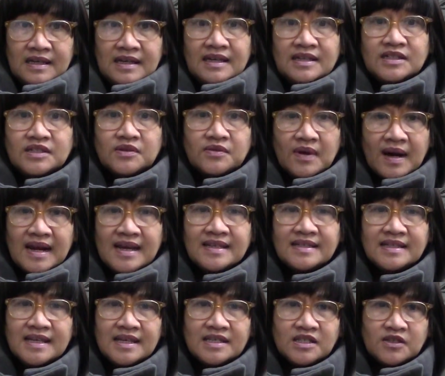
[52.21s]
His
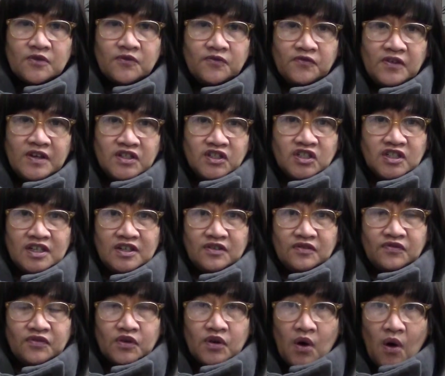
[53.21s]
grace is sufficient
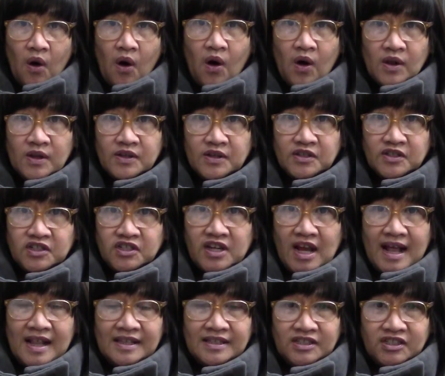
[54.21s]
for all your
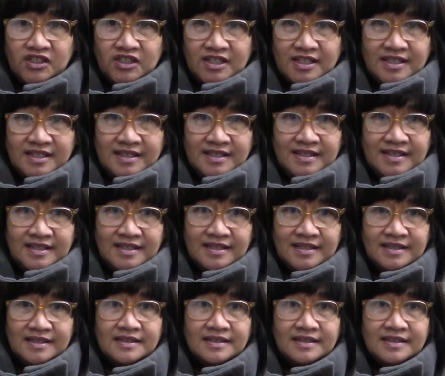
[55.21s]
challenges.